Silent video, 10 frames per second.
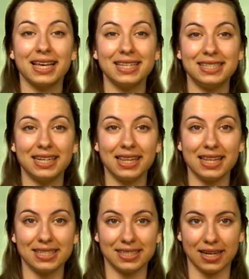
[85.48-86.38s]
Consider
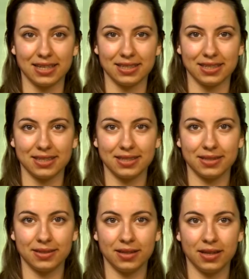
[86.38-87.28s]
these sentences.
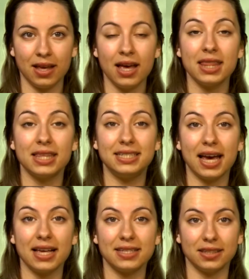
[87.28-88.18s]
The
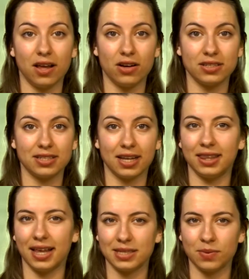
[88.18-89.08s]
day is lost
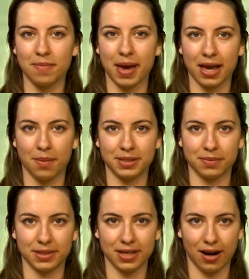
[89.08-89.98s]
unless we make up
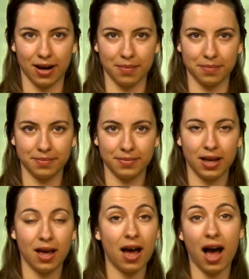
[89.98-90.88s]
some time.
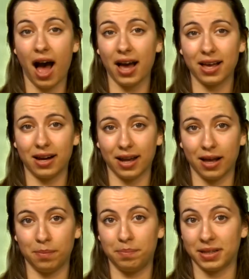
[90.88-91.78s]
I can't
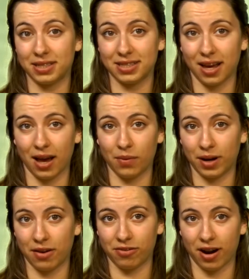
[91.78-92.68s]
help but sigh
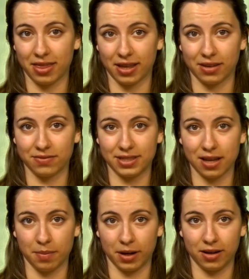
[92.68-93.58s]
whenever I think of
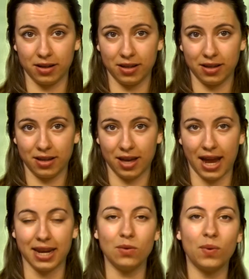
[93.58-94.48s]
summer.
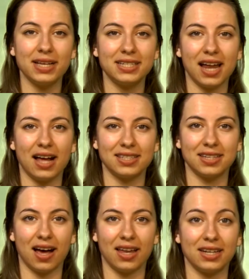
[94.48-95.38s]
And he waited
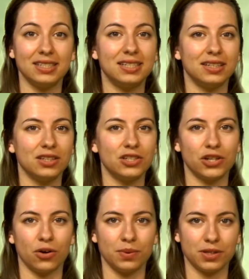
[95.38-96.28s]
outside until the
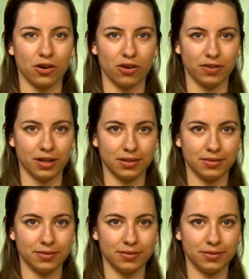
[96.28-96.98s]
show was over.